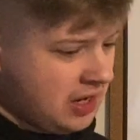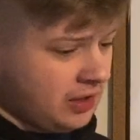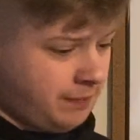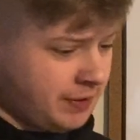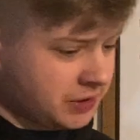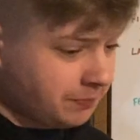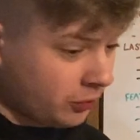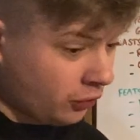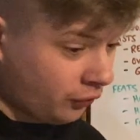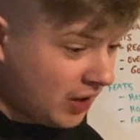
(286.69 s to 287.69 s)
The
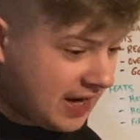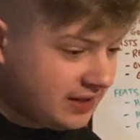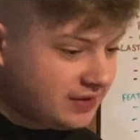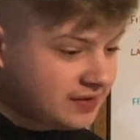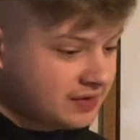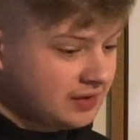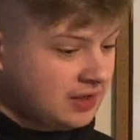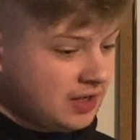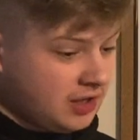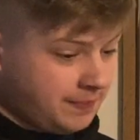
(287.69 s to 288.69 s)
Pittsburgh Wrens,
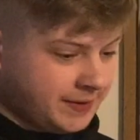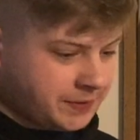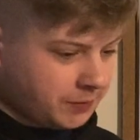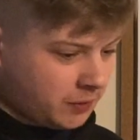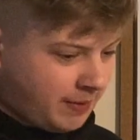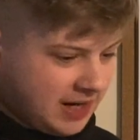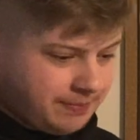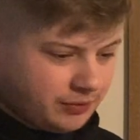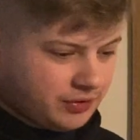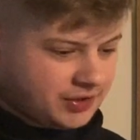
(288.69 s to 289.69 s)
the Pittsburgh
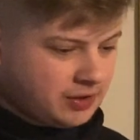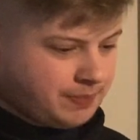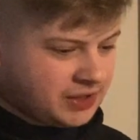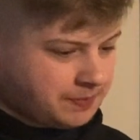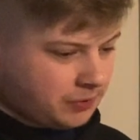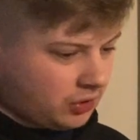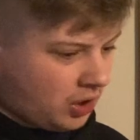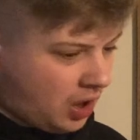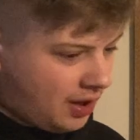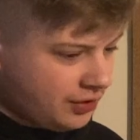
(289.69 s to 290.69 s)
Pipers, the Pittsburgh
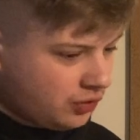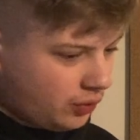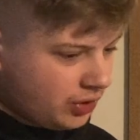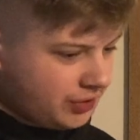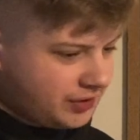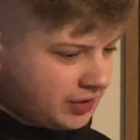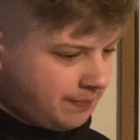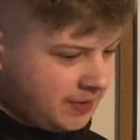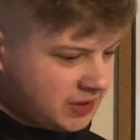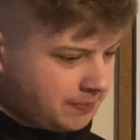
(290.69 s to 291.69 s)
Condors, the
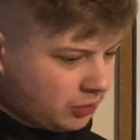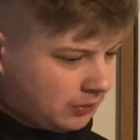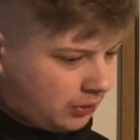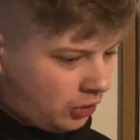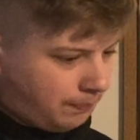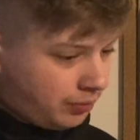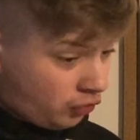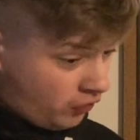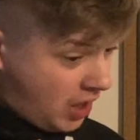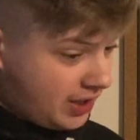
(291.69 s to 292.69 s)
Pittsburgh
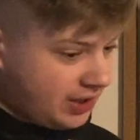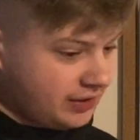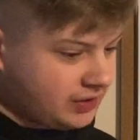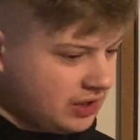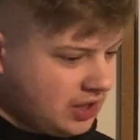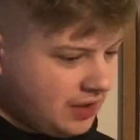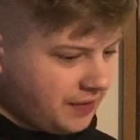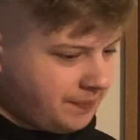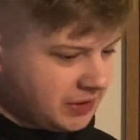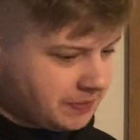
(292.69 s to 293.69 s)
Piranhas, the
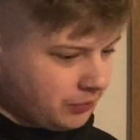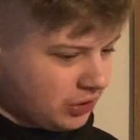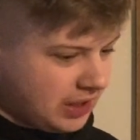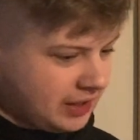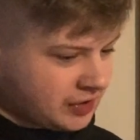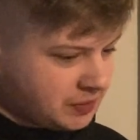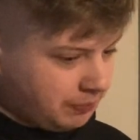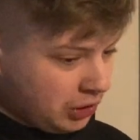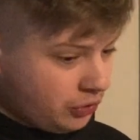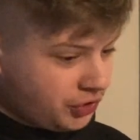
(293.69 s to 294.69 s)
Pittsburgh
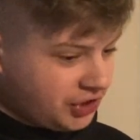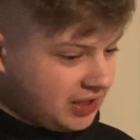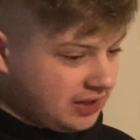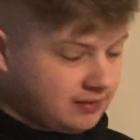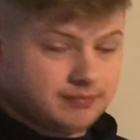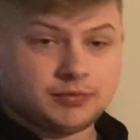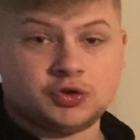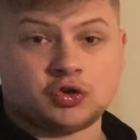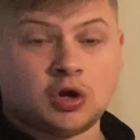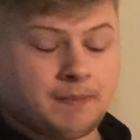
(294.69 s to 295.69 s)
Explosion.
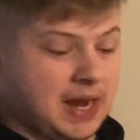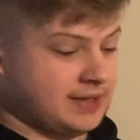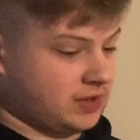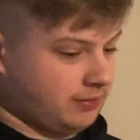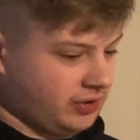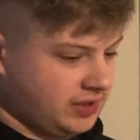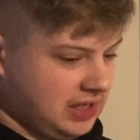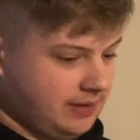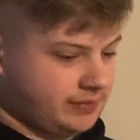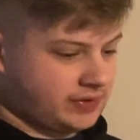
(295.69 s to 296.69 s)
Those are all basketball
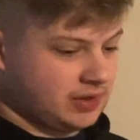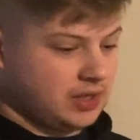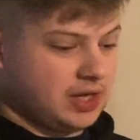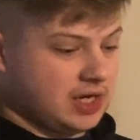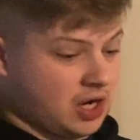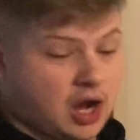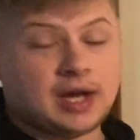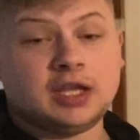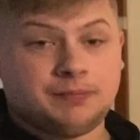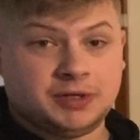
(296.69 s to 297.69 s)
teams. In
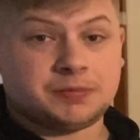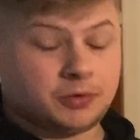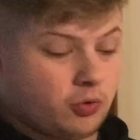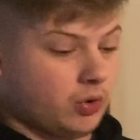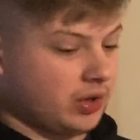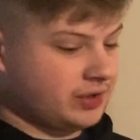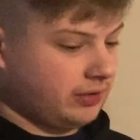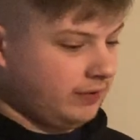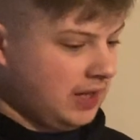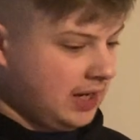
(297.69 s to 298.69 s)
hockey, the Pittsburgh Hornets
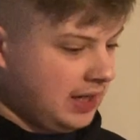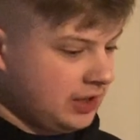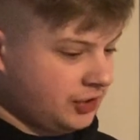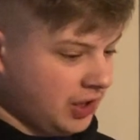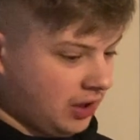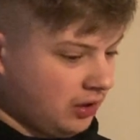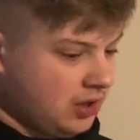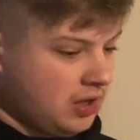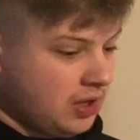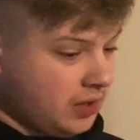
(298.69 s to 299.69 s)
of the AHL,
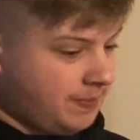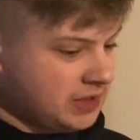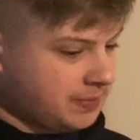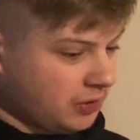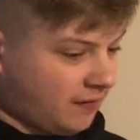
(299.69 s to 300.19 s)
the Pittsburgh